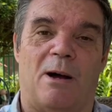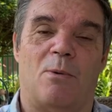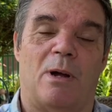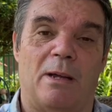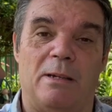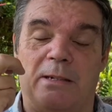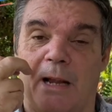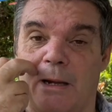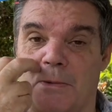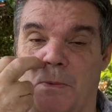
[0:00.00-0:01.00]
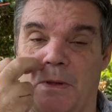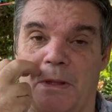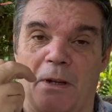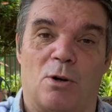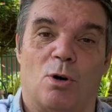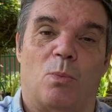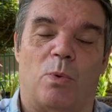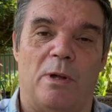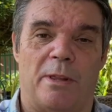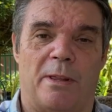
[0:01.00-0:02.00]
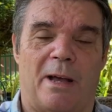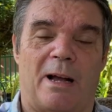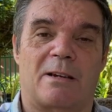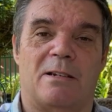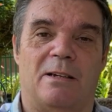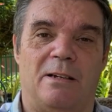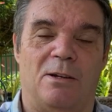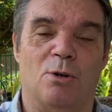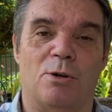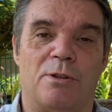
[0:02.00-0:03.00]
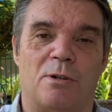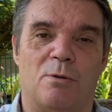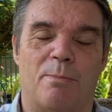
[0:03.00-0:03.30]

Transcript: how I dealt with and cope with actually going through